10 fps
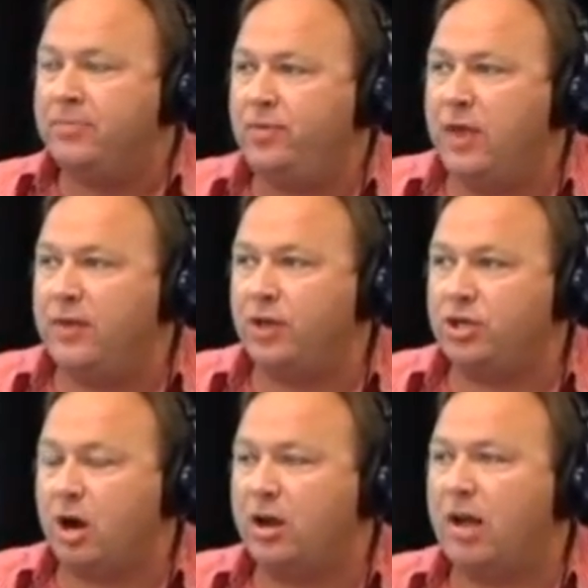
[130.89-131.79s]
Then they'll
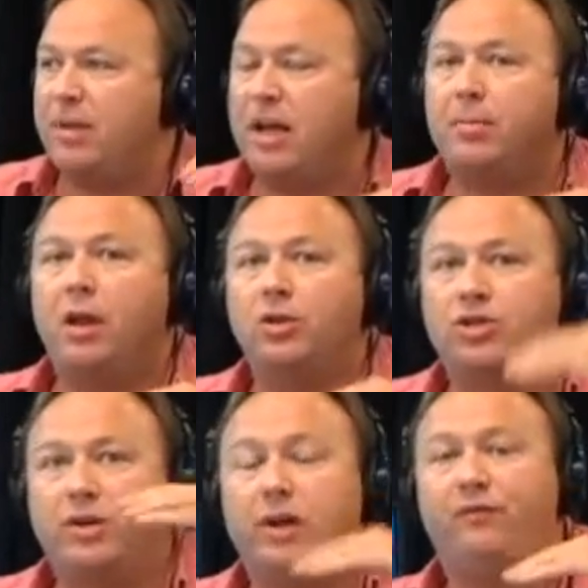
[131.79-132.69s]
start coming up
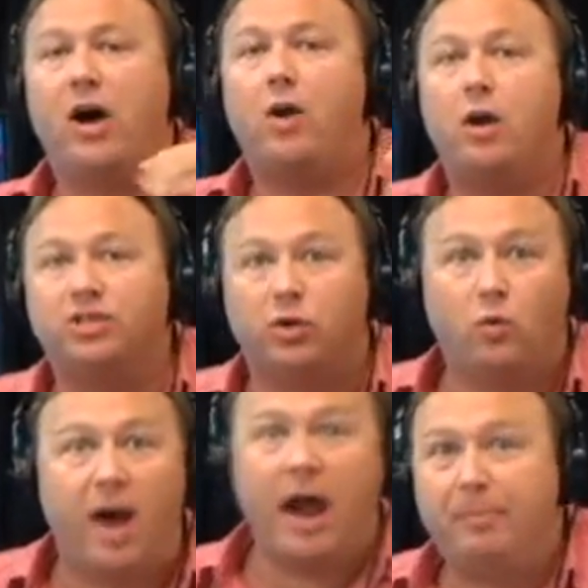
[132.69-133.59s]
closer, get photos, and
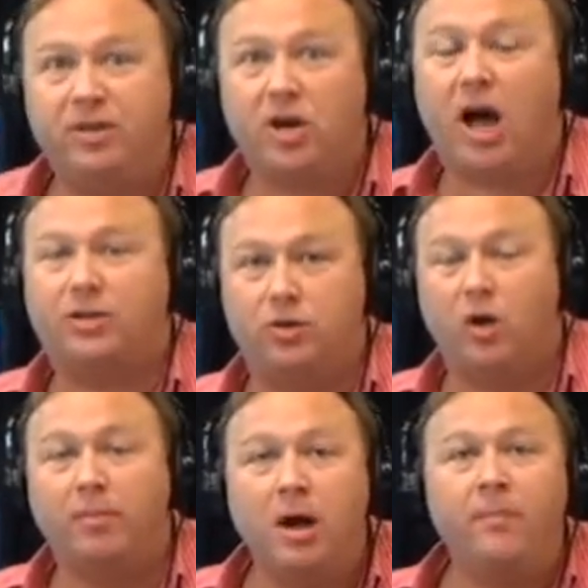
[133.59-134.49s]
run up and talk to
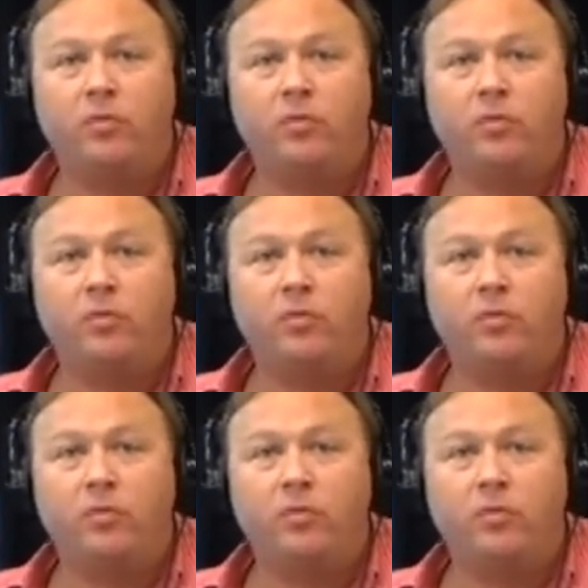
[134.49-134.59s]
them